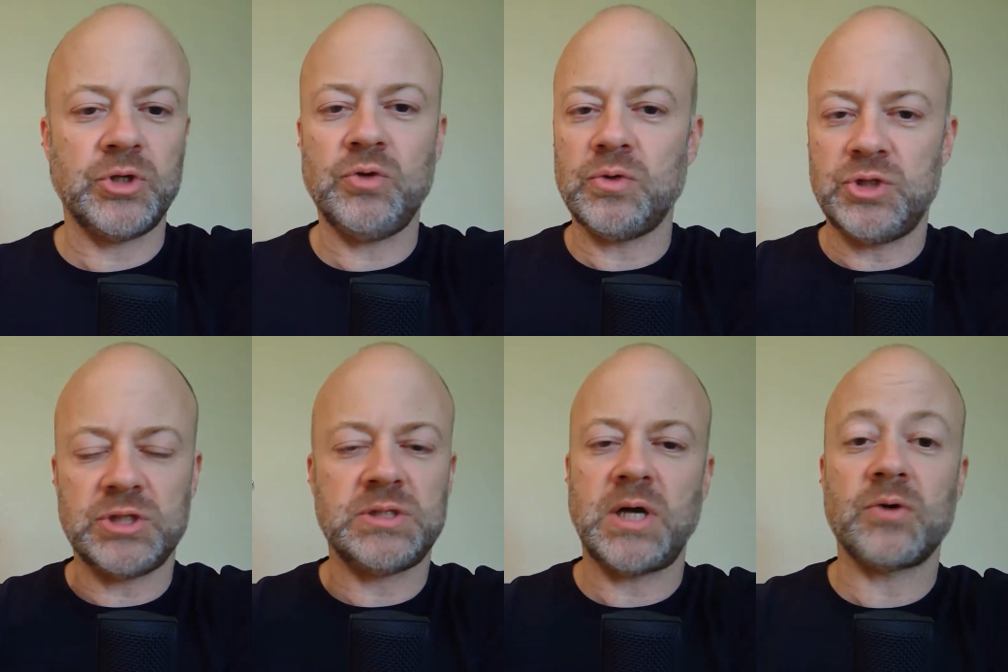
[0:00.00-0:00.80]
You'll
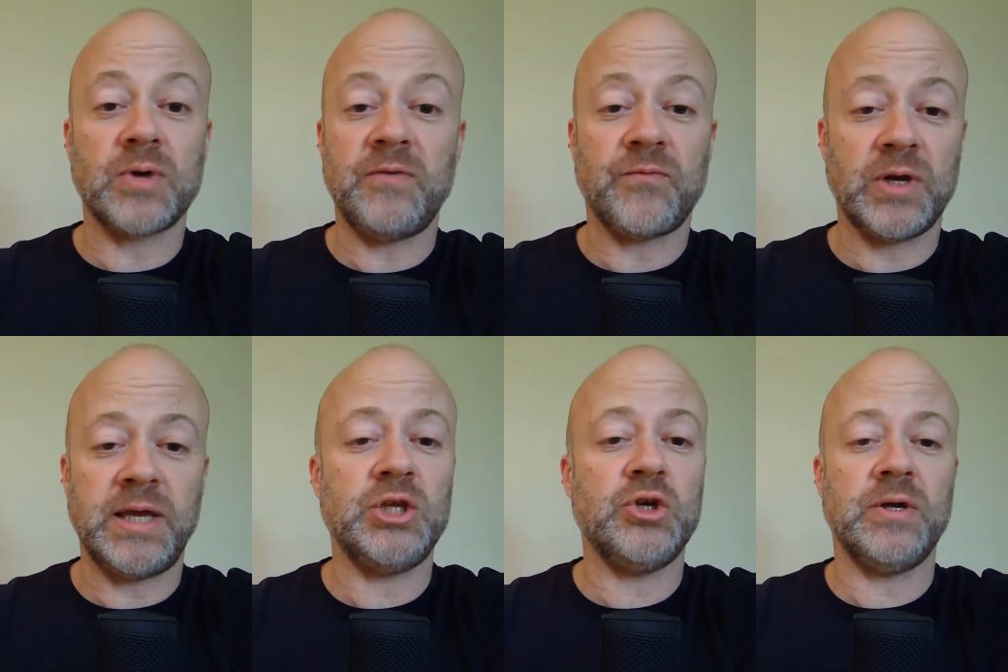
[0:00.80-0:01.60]
just downright
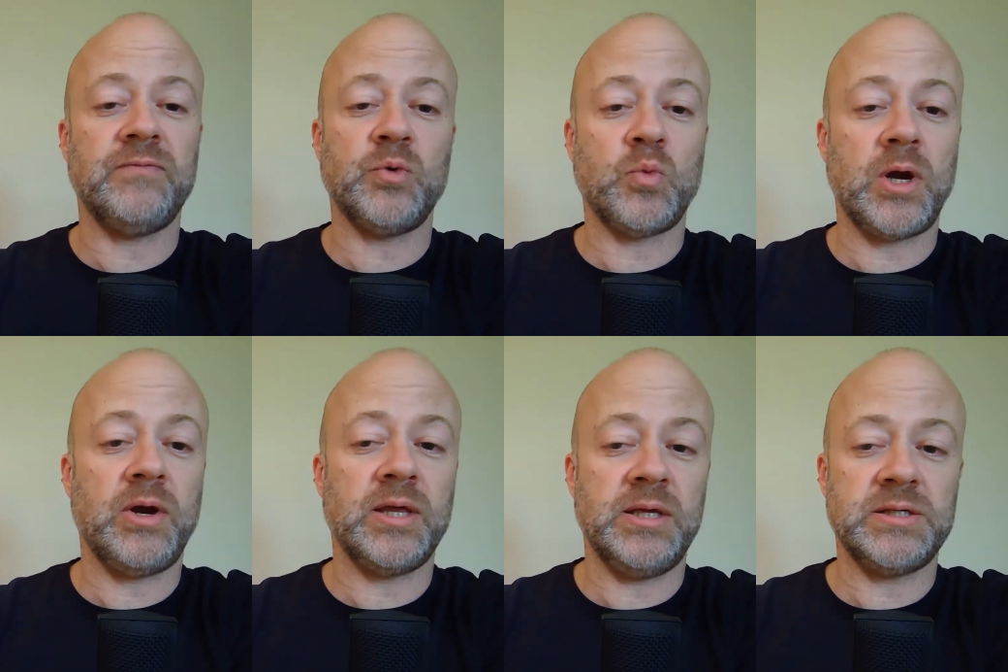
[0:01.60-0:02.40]
forget you're even
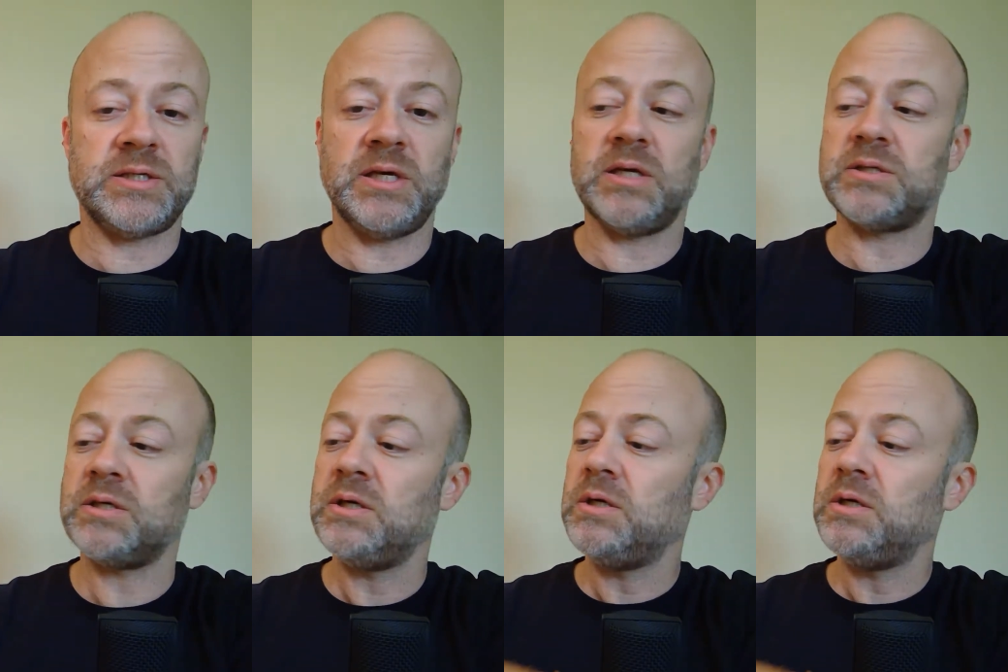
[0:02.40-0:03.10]
wearing these things.